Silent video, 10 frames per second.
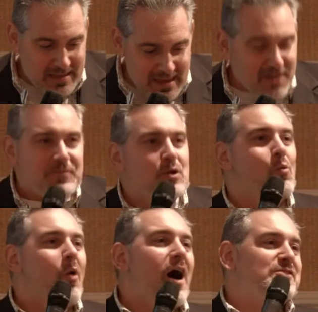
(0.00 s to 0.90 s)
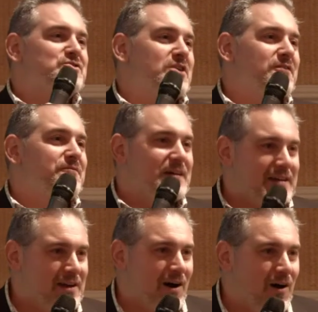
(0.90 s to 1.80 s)
If you watch a
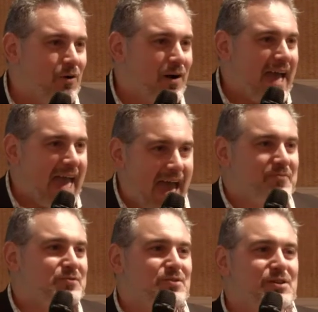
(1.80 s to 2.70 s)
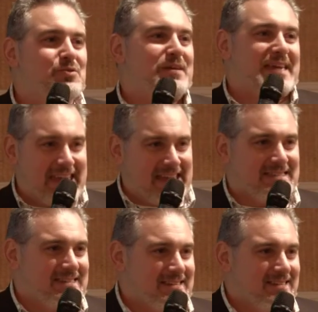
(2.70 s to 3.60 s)
video after you
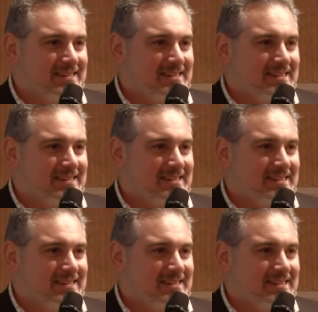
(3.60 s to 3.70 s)
eat,